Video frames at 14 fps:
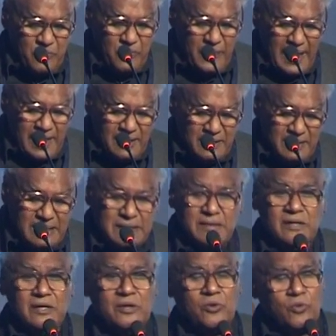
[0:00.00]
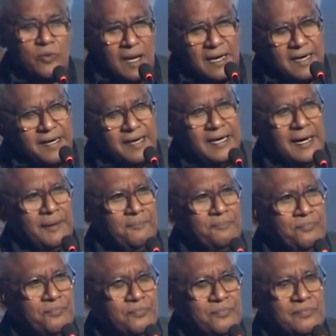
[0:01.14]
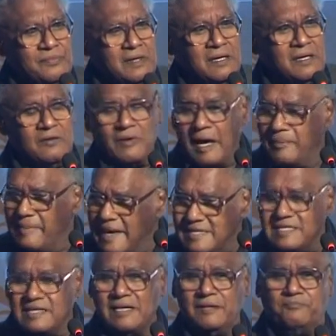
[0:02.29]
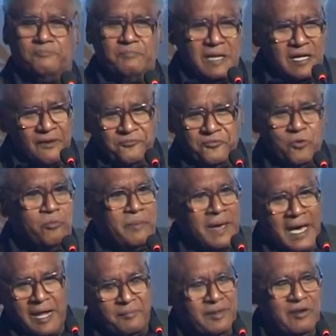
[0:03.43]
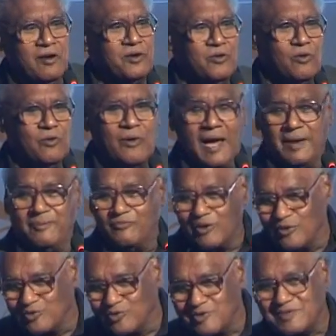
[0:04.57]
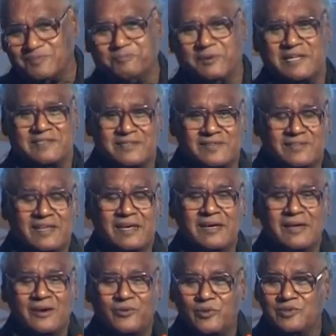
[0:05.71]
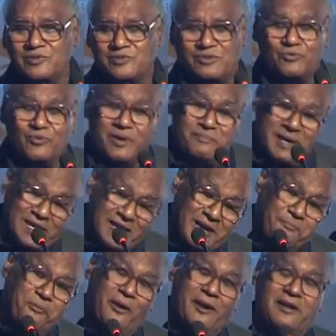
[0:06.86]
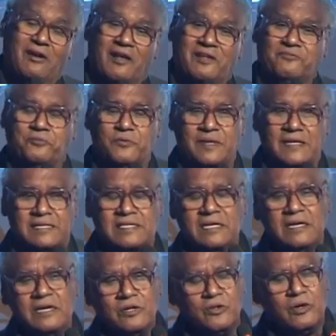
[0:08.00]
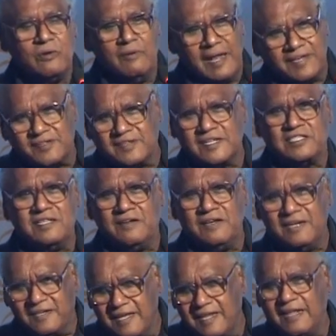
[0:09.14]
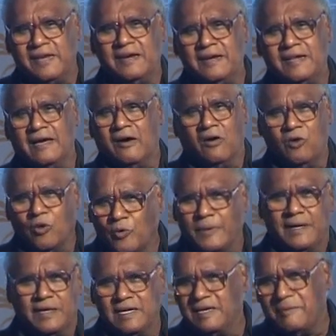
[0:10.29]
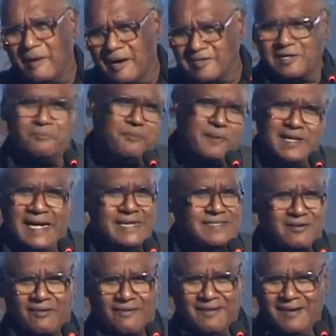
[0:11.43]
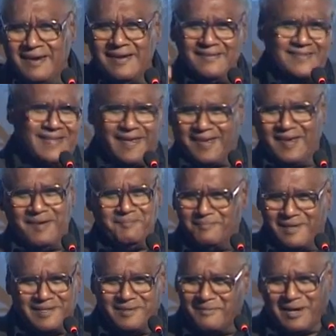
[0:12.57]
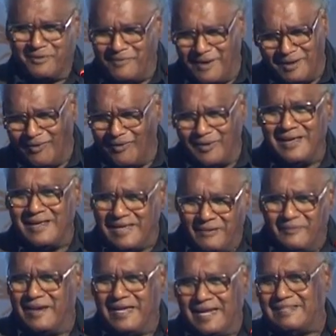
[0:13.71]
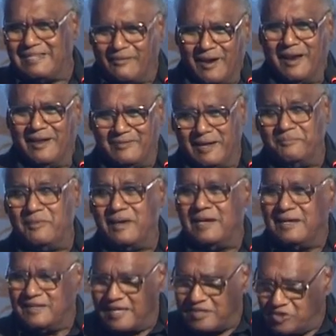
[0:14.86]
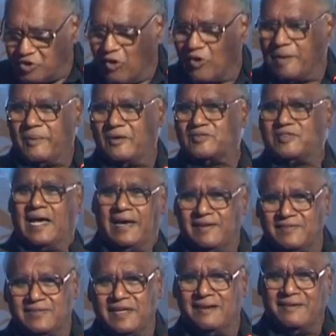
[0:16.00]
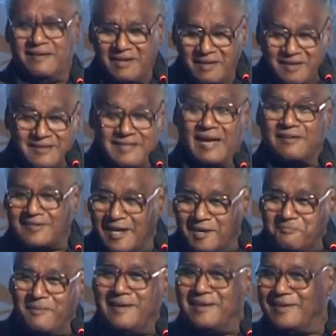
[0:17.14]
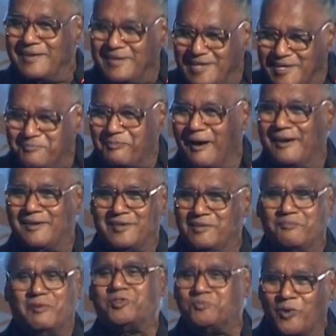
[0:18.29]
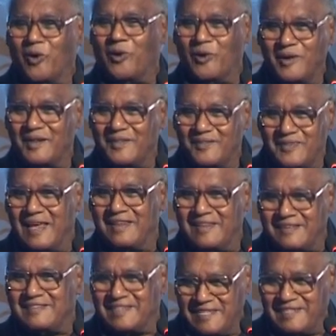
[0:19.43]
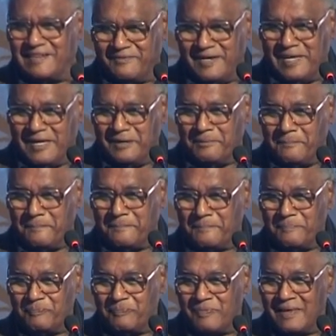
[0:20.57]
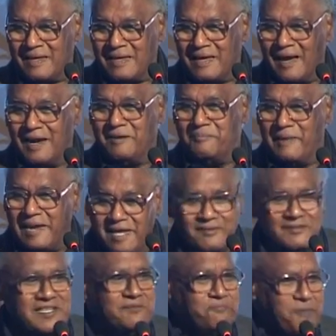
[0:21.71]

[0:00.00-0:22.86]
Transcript: Well, rural India, amazingly, many of you may or may not go. I am one of those persons who is making a point last few years to give lectures in interior India all over, in Himachal Pradesh or Sikkim, doesn't matter where, every year several of them, just talk about science, and the excitement in these parts is much more than the cities of India. And many of these